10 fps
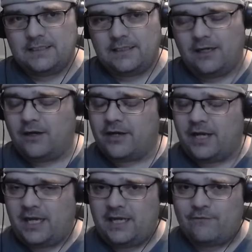On a
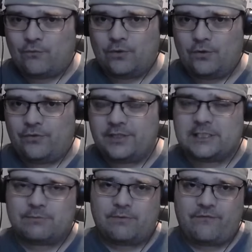Hive World, this
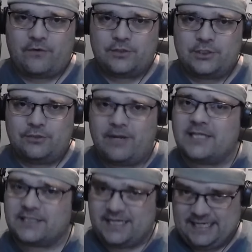is referred to
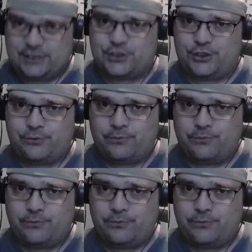as an issue.